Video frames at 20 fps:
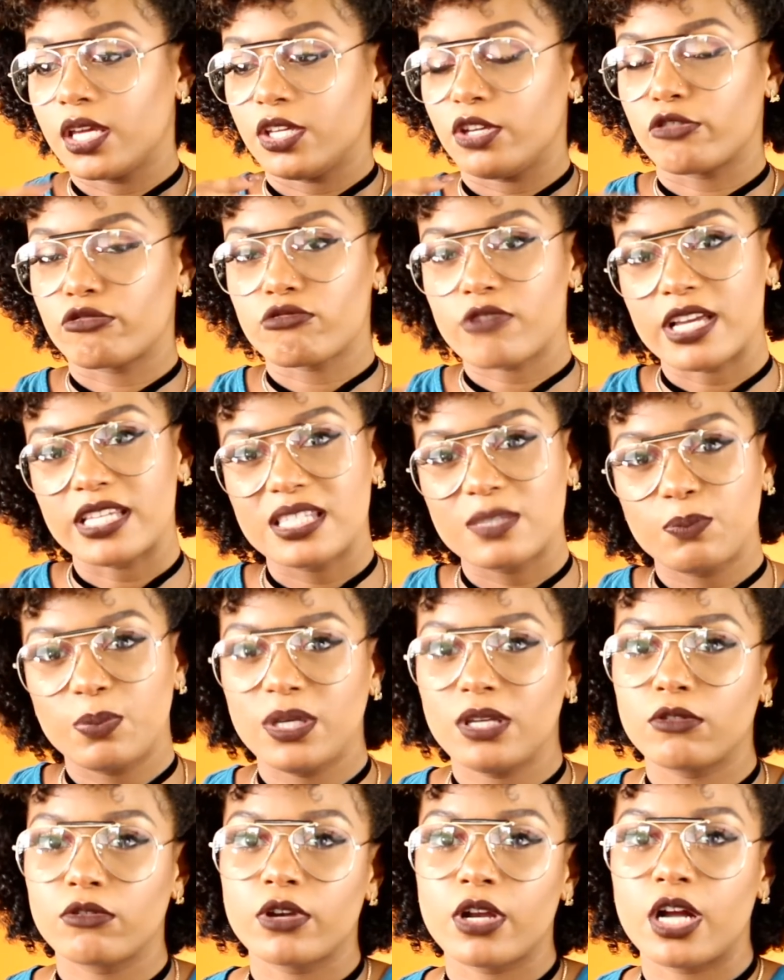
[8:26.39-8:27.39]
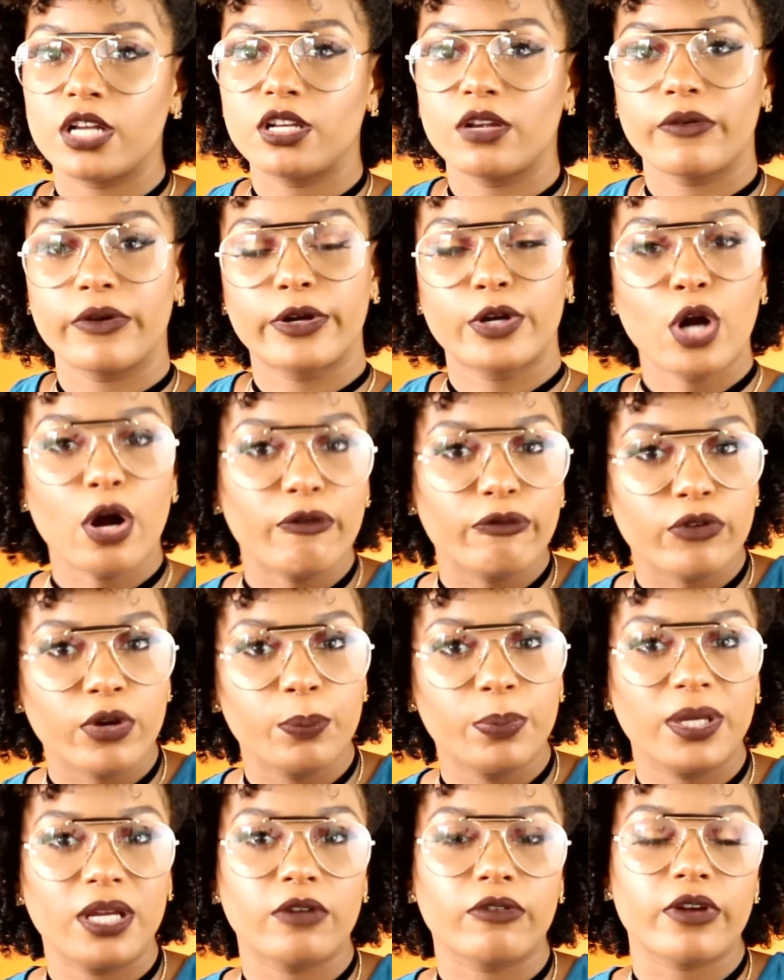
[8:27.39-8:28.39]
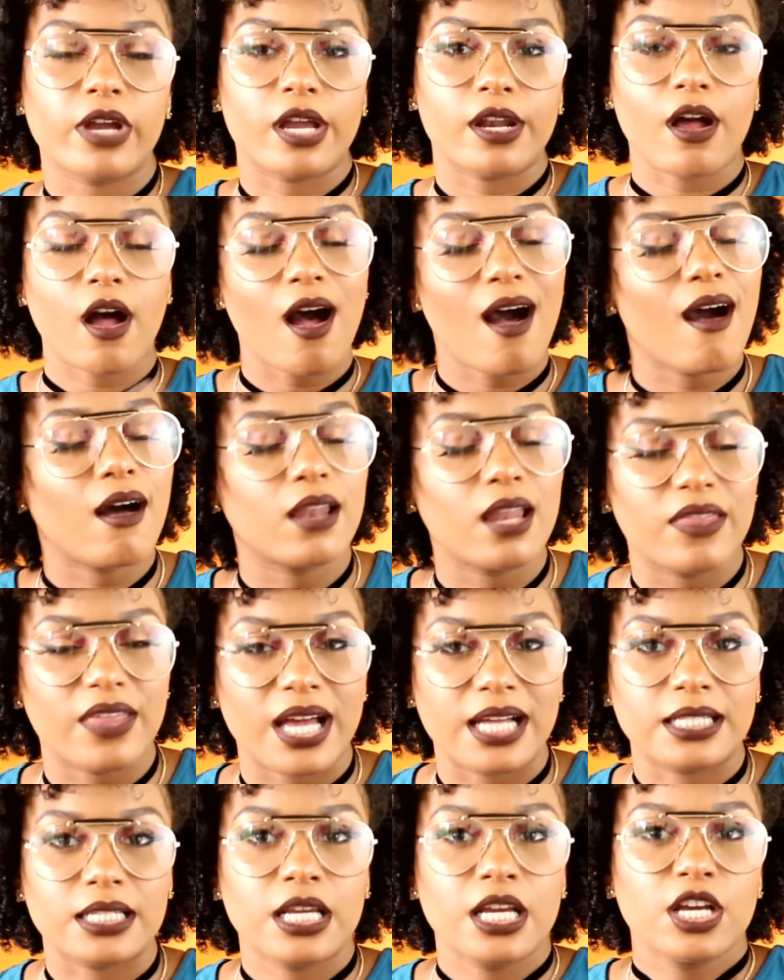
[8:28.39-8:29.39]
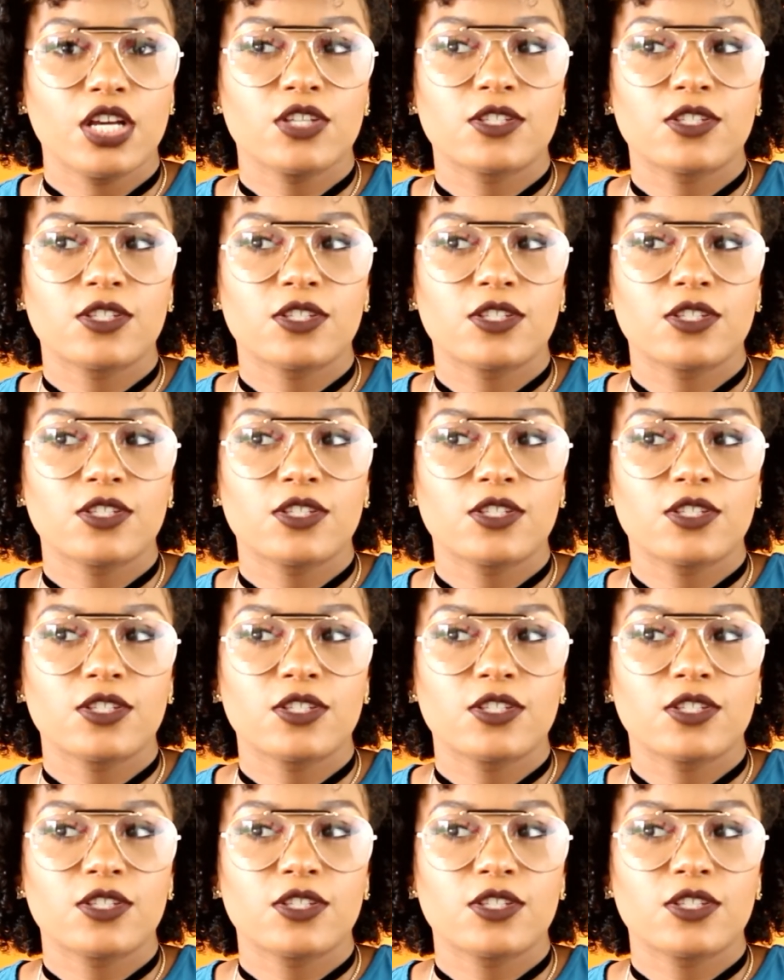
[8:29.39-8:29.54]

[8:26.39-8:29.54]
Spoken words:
your rest period, your recovery period, all of that,